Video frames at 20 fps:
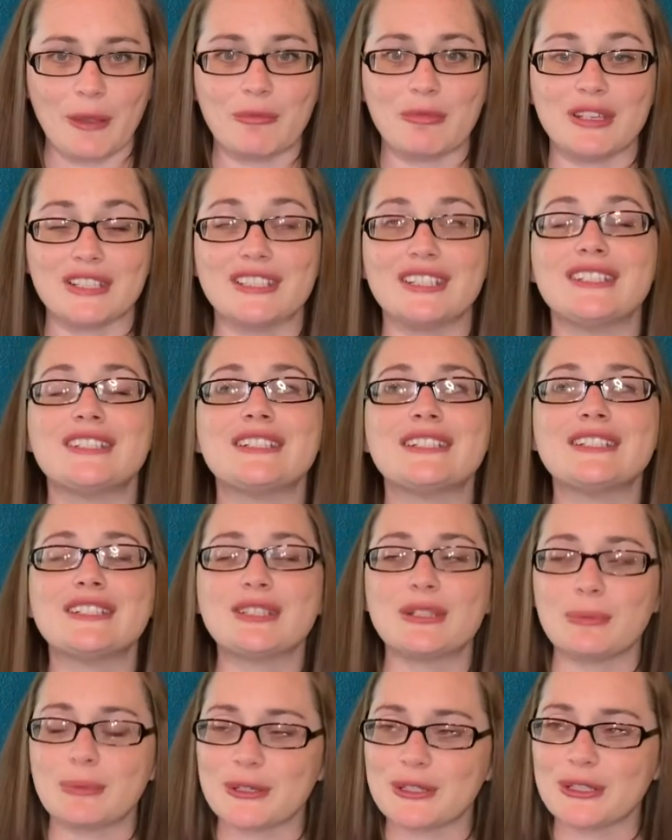Business is
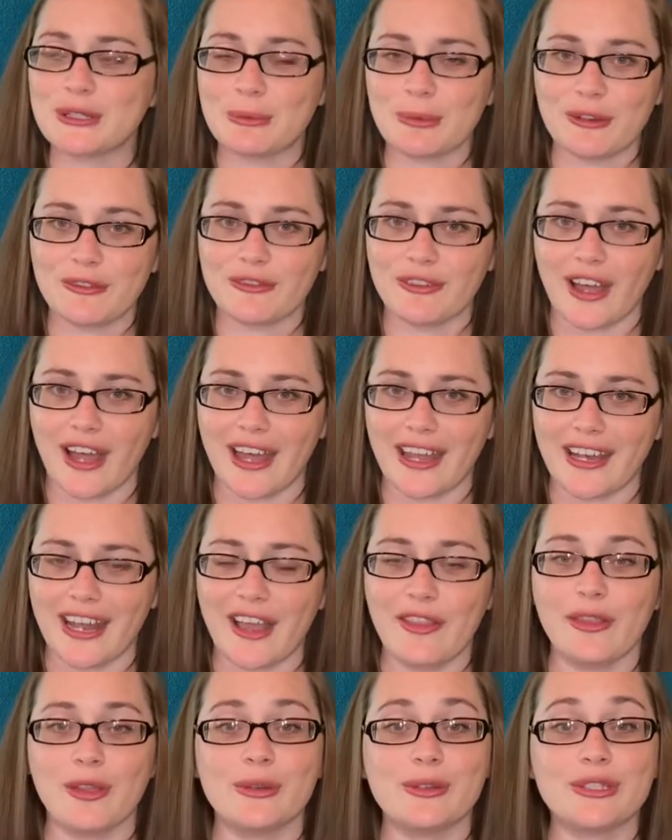super, super fun.
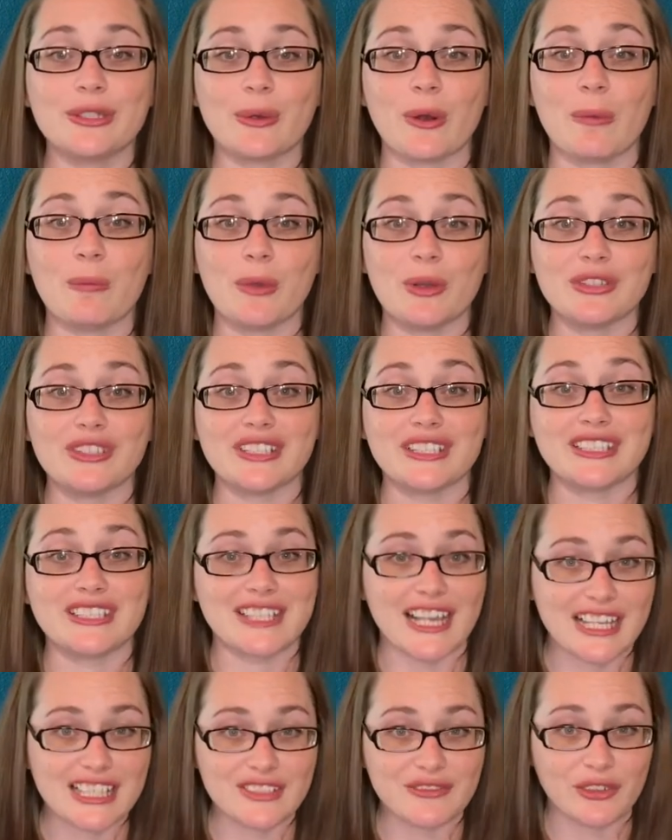And those who are most
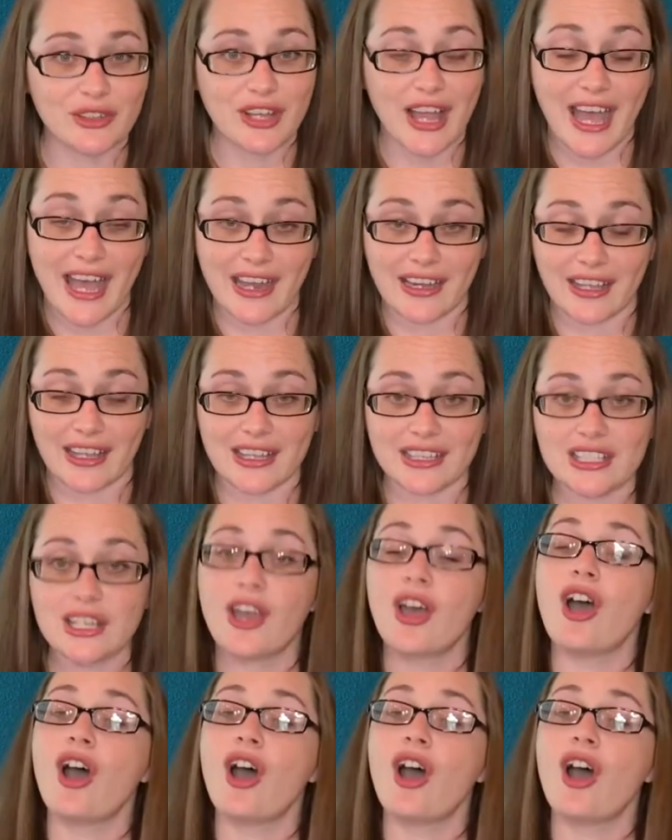successful at it